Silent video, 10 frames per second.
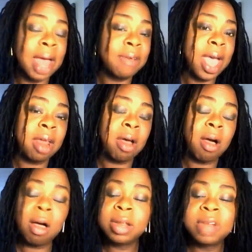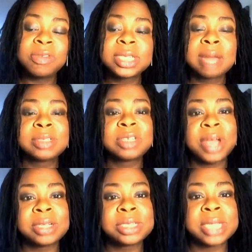I've had all different types of
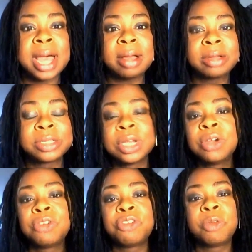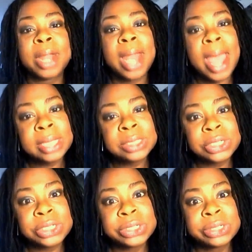hairstyles, from
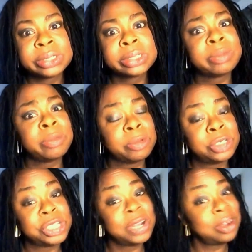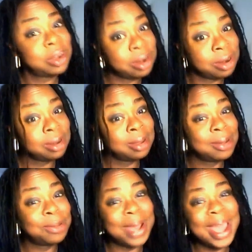relaxers, jerk
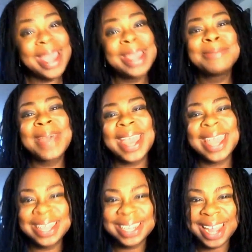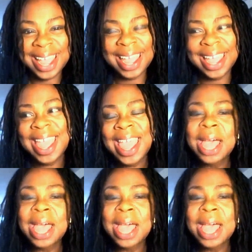curl, way back in the day,